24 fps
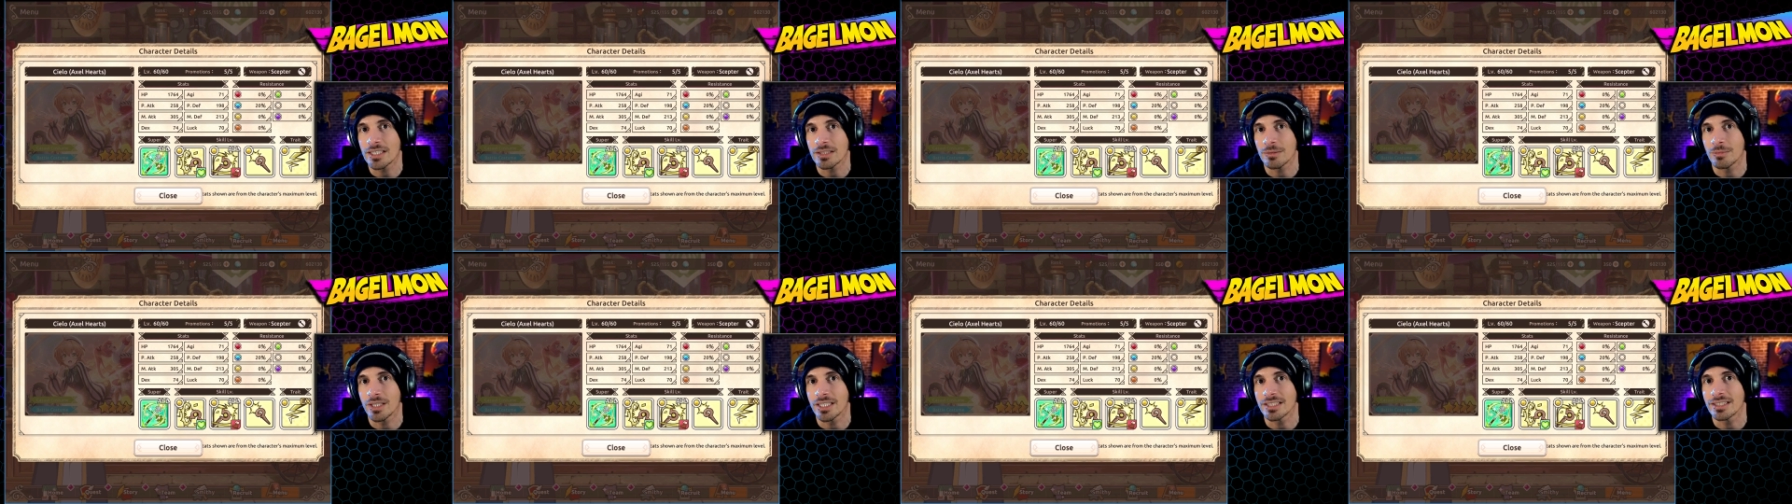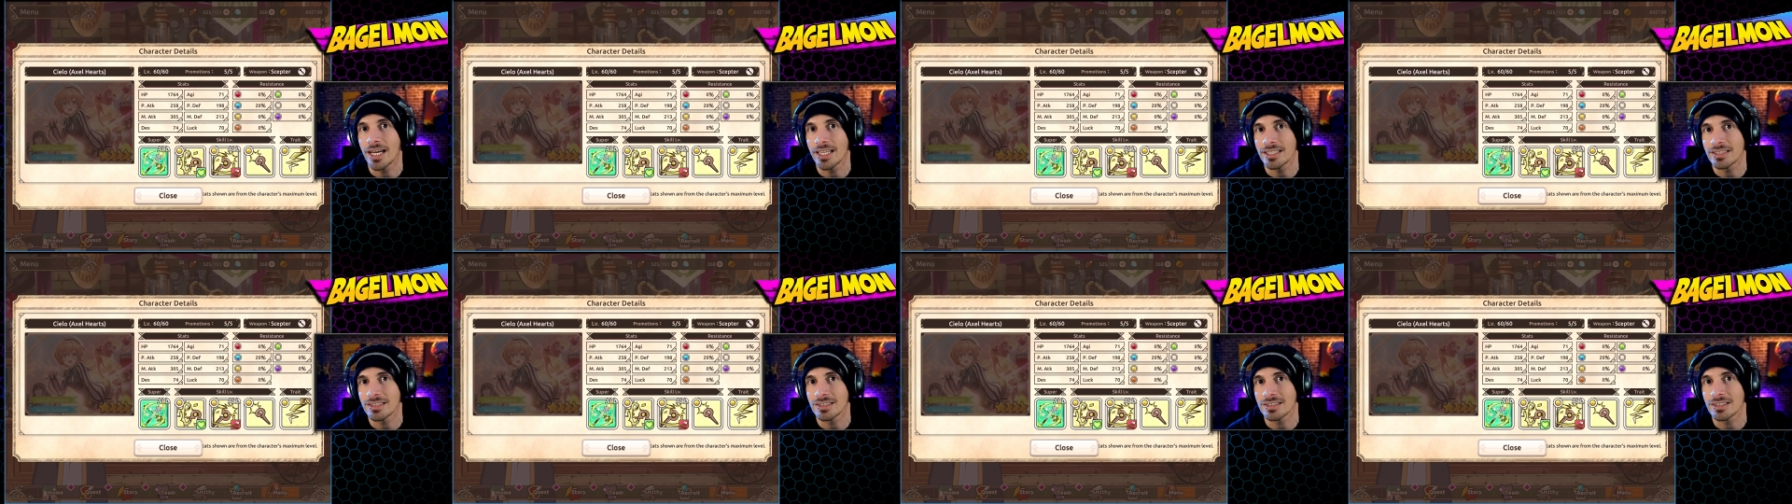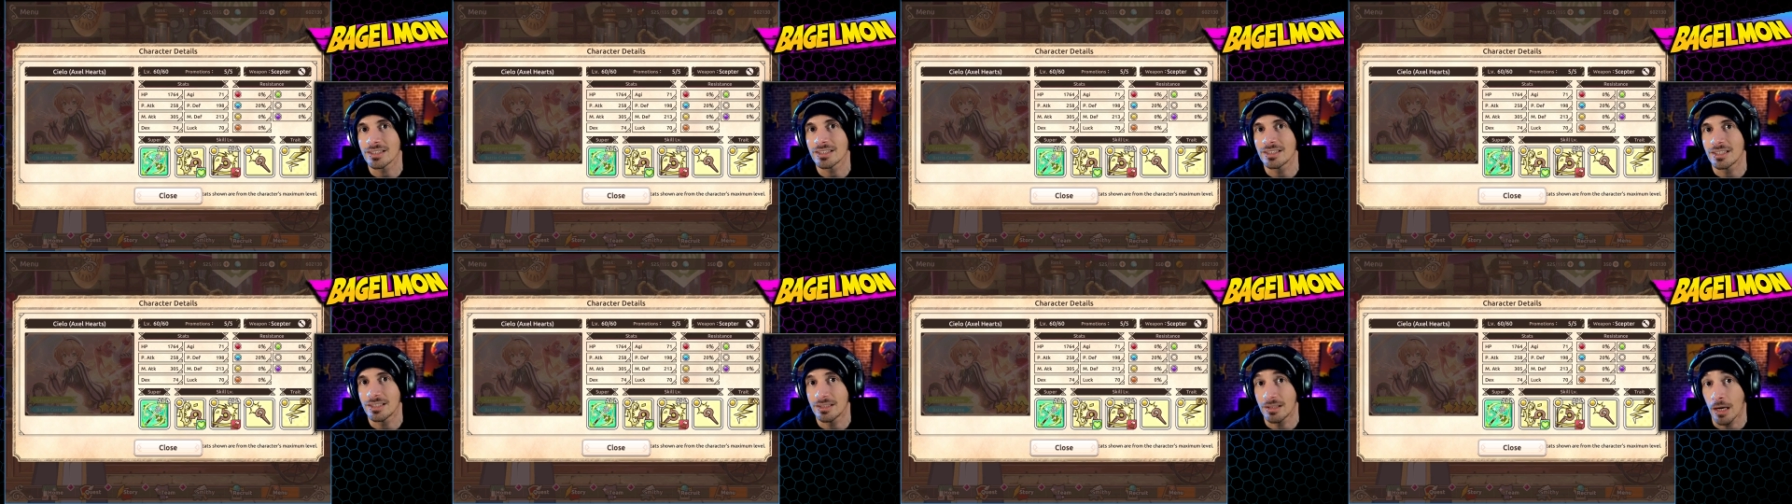I'm like,
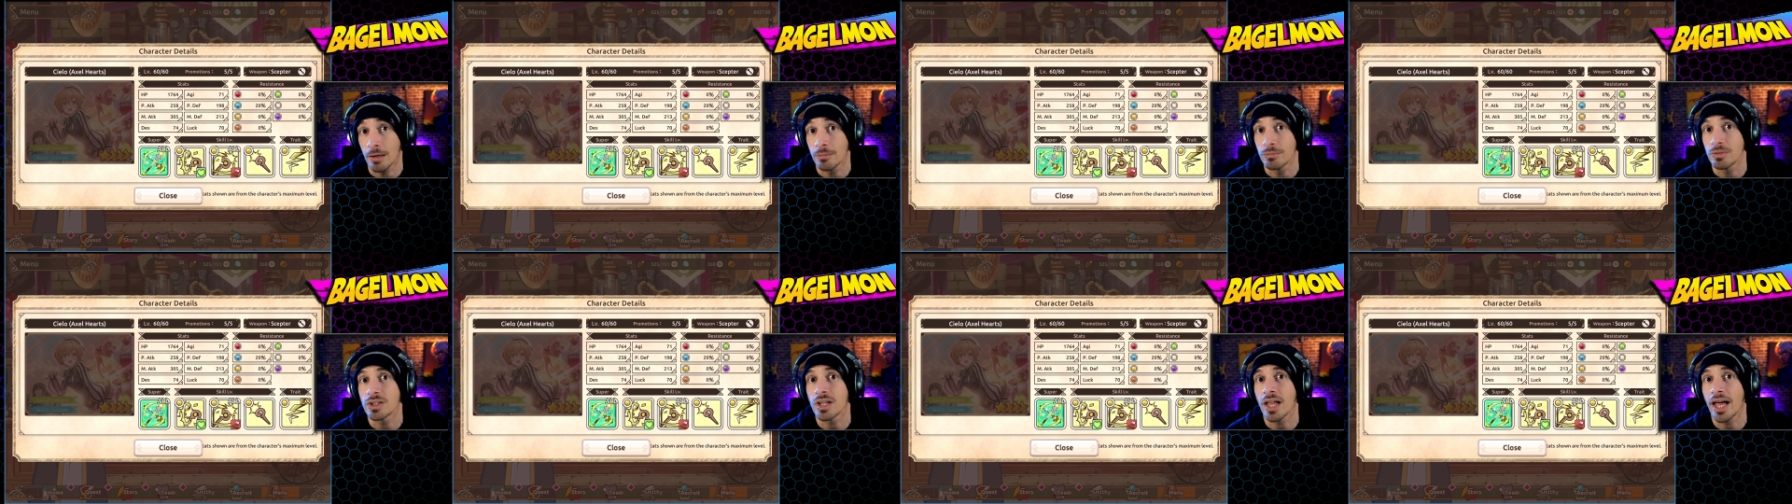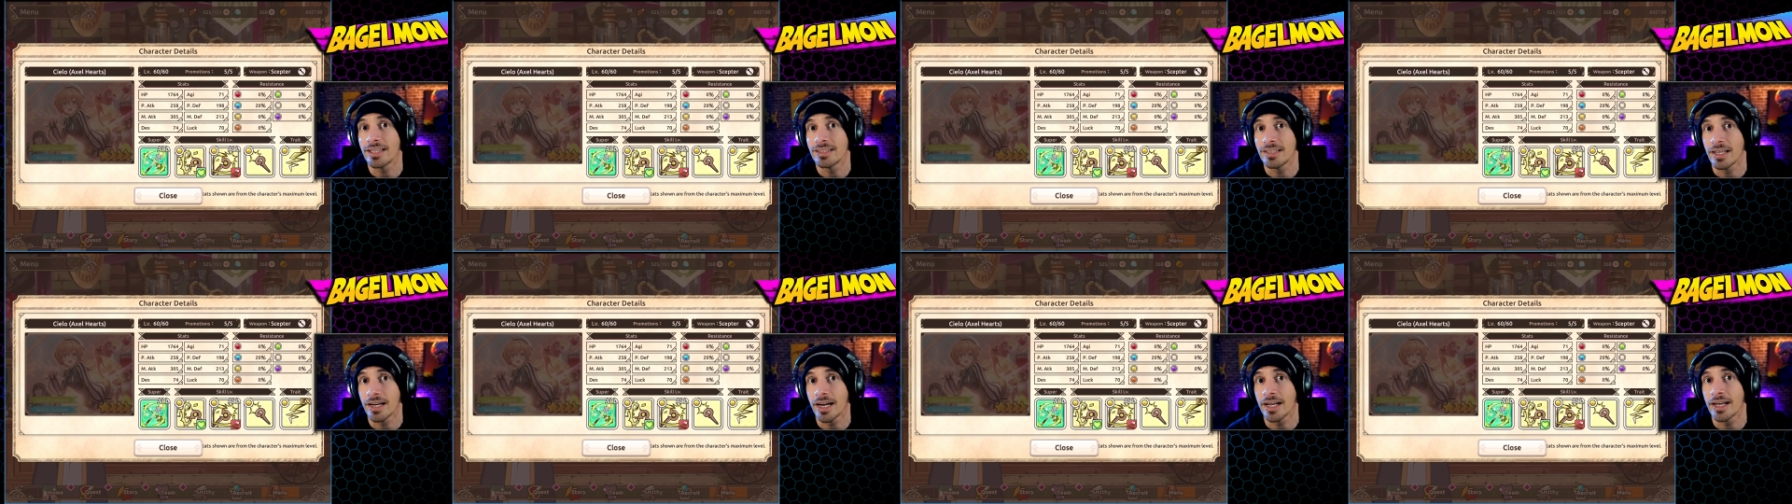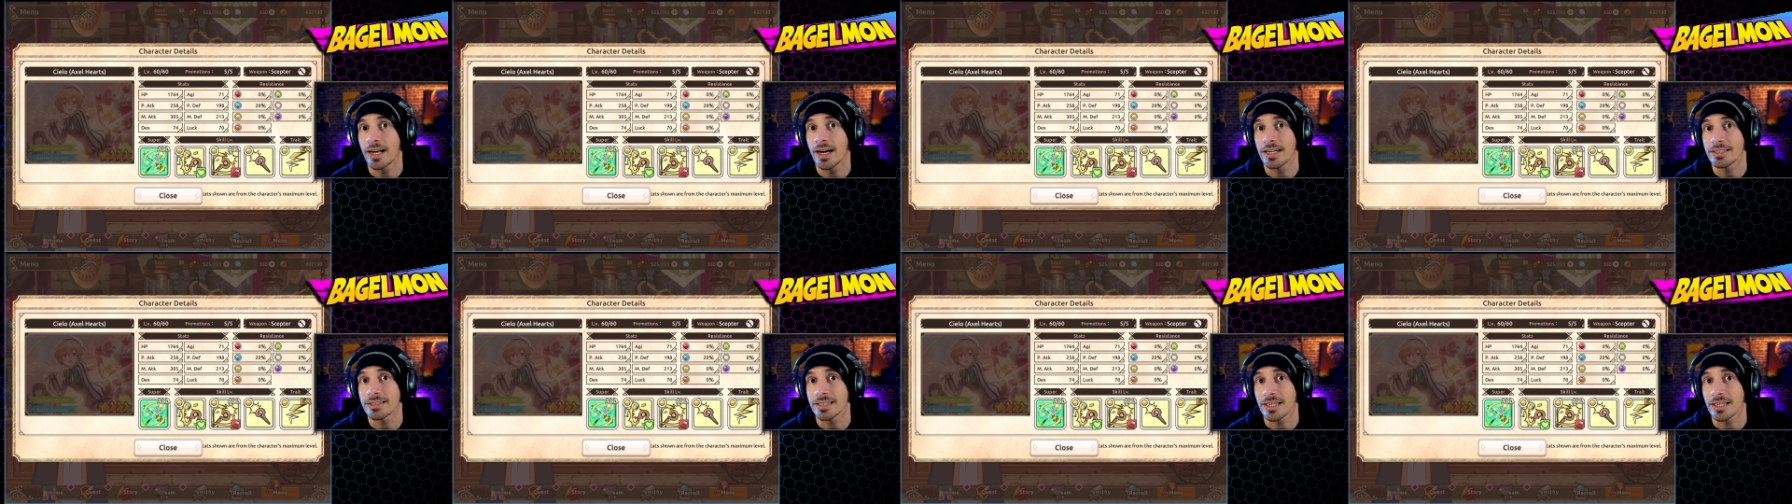I'm glad that I got